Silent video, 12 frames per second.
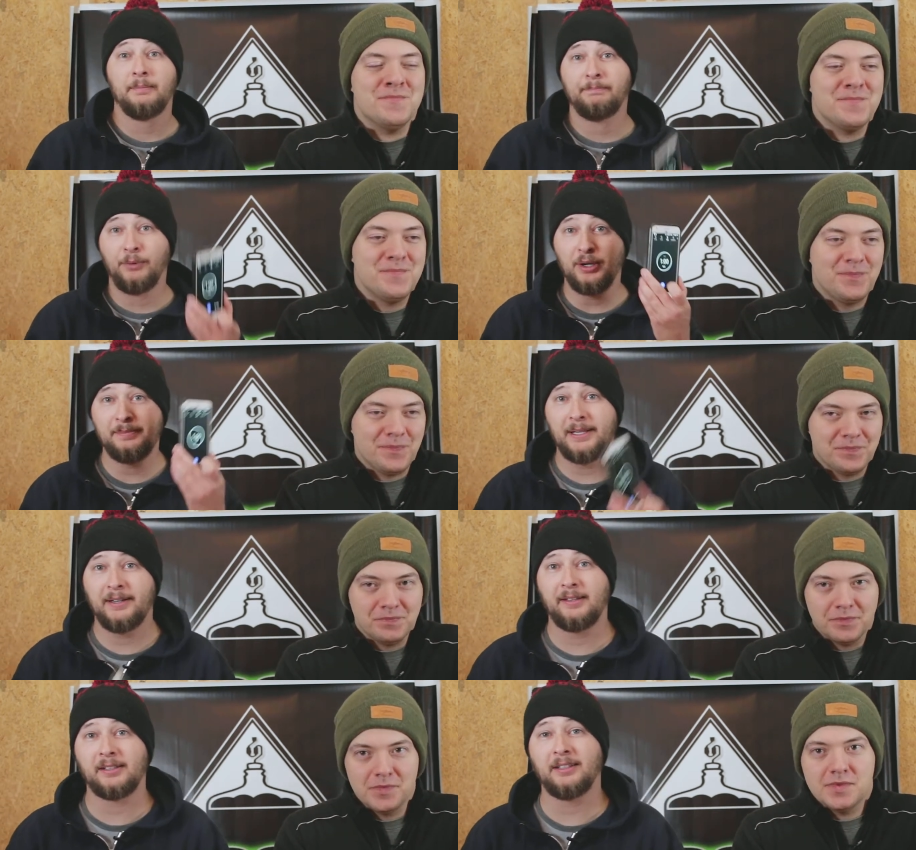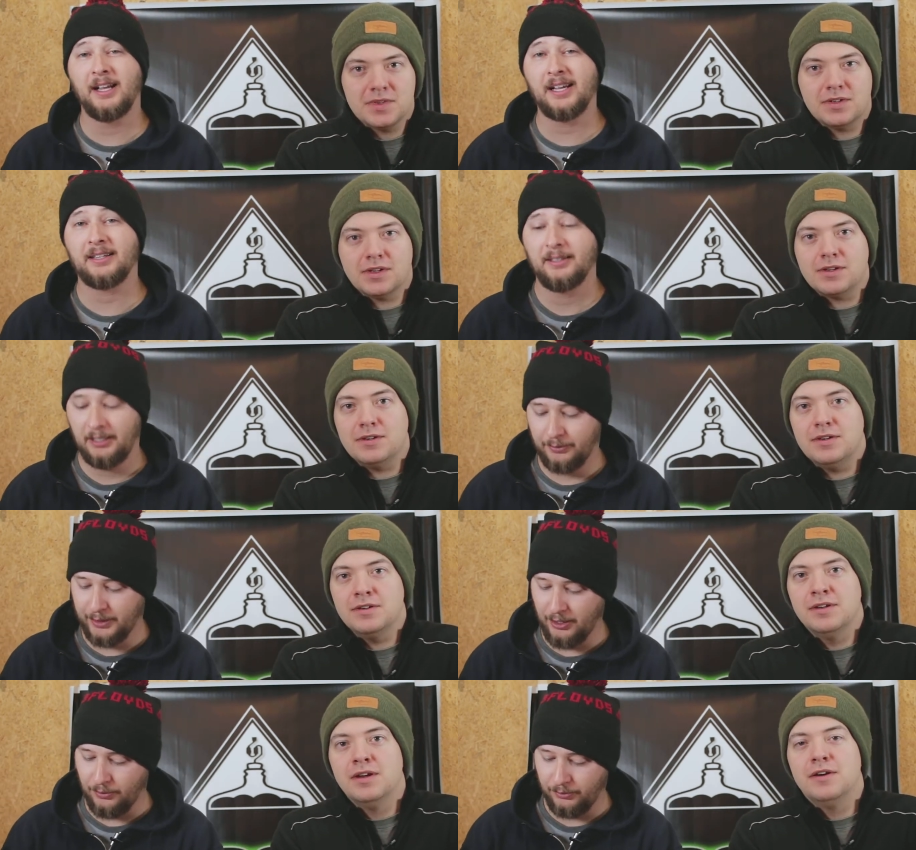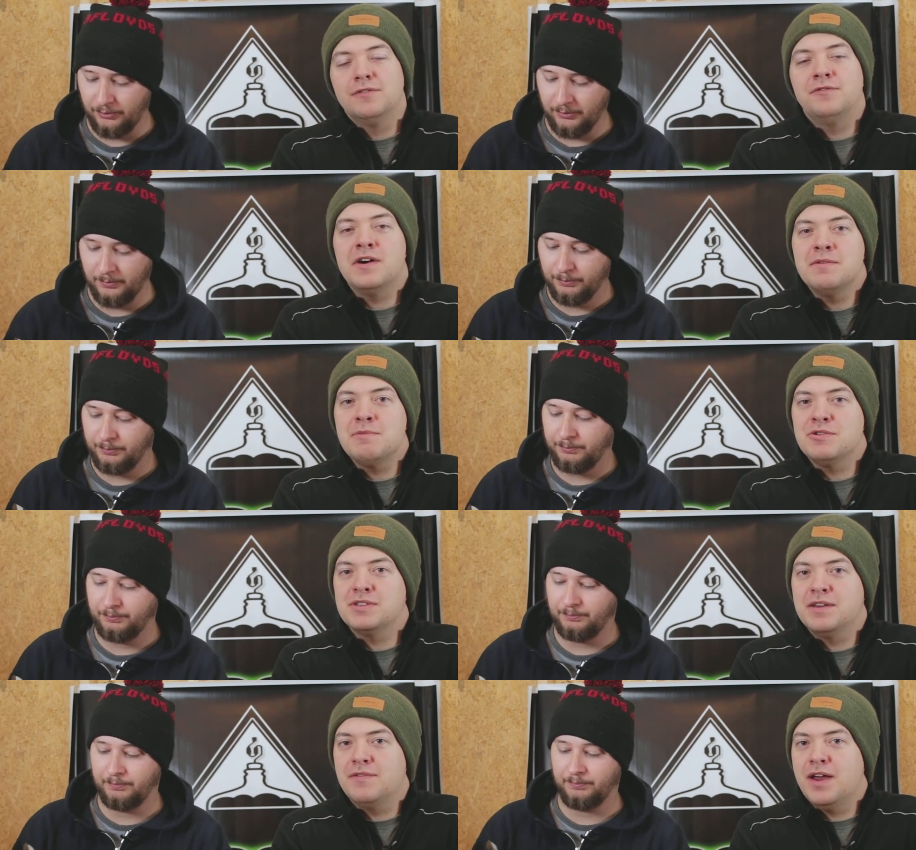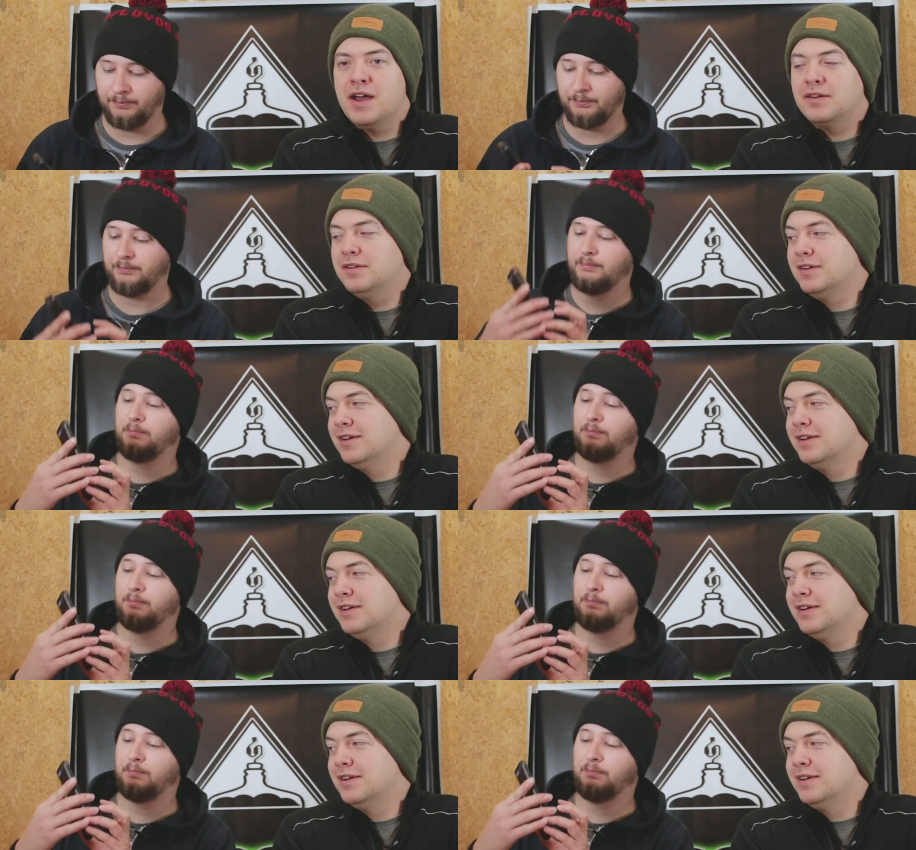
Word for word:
Speaker 1: one minute on the clock. Here we go. Fun Moski fact.